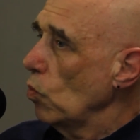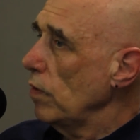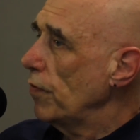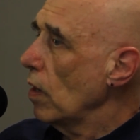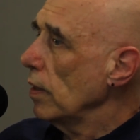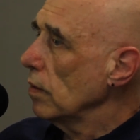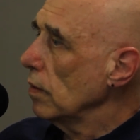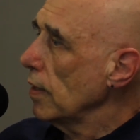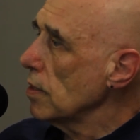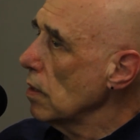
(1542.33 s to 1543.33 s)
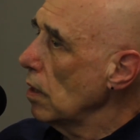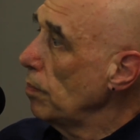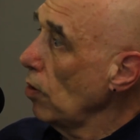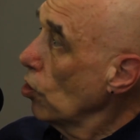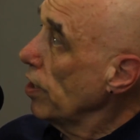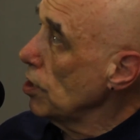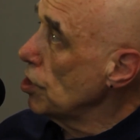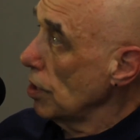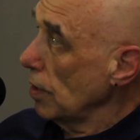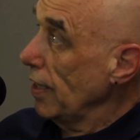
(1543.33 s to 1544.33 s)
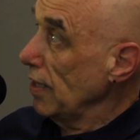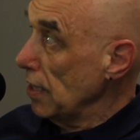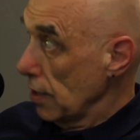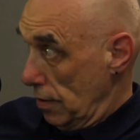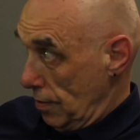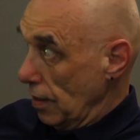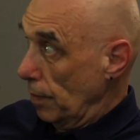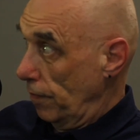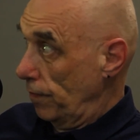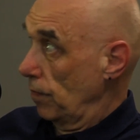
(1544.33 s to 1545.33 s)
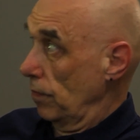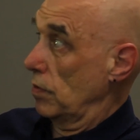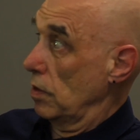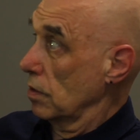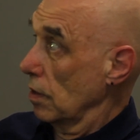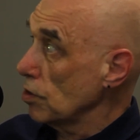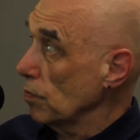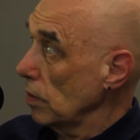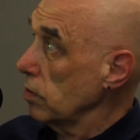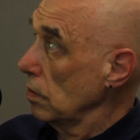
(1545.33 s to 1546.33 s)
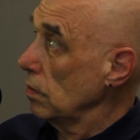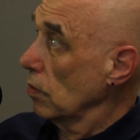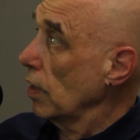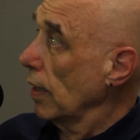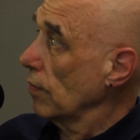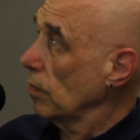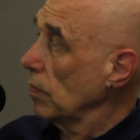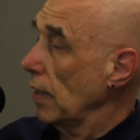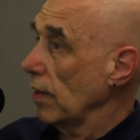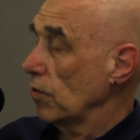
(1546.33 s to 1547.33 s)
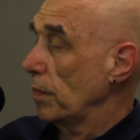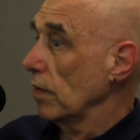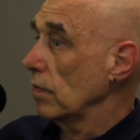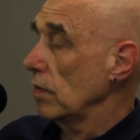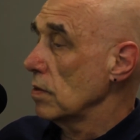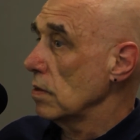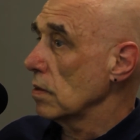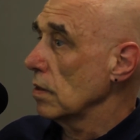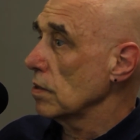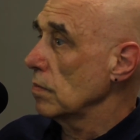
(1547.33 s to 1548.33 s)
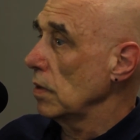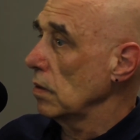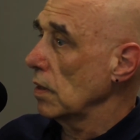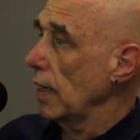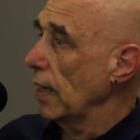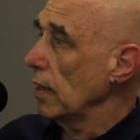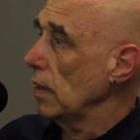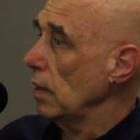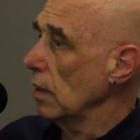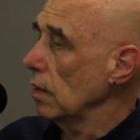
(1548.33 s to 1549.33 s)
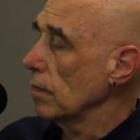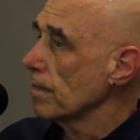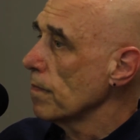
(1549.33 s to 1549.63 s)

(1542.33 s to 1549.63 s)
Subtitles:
we find that there's a blockage in this type of discussion, we're looking at some of the aspects of this discussion we're looking at here,